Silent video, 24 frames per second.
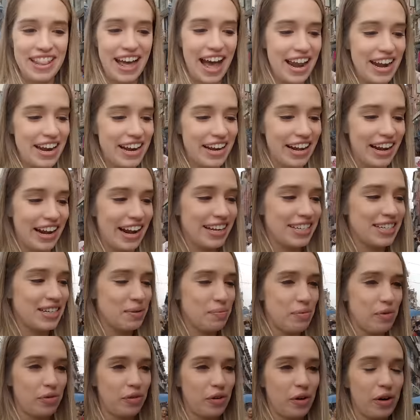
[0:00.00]
that in a
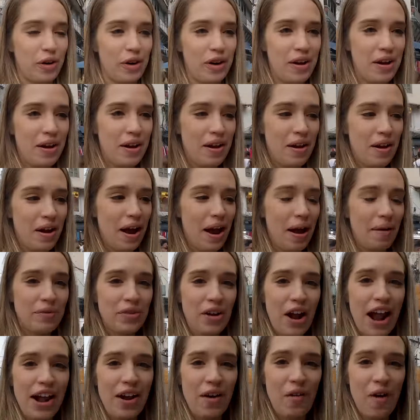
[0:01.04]
lassi before. I'm
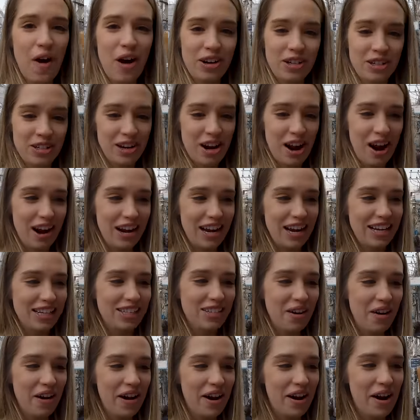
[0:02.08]
trying to walk slowly
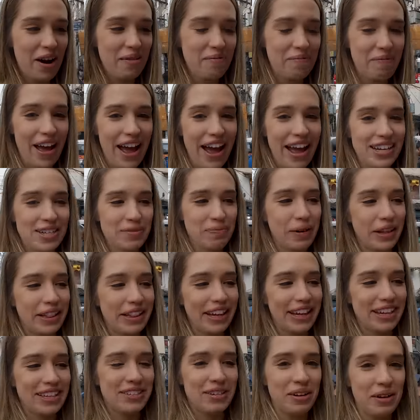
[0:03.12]
so I don't mess, but
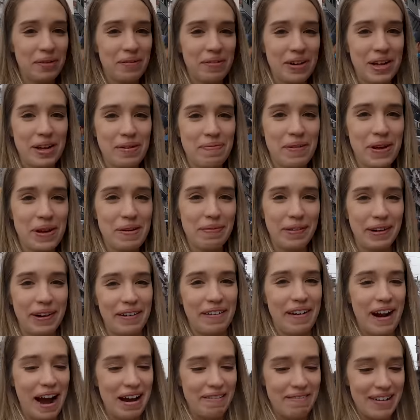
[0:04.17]
there's so many people
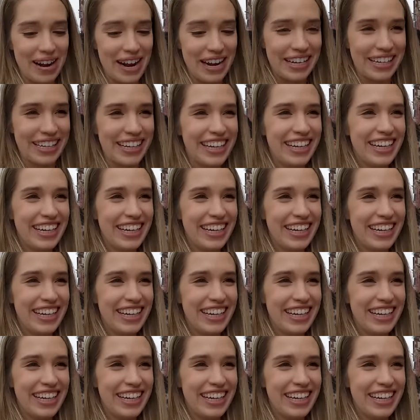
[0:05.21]
around me.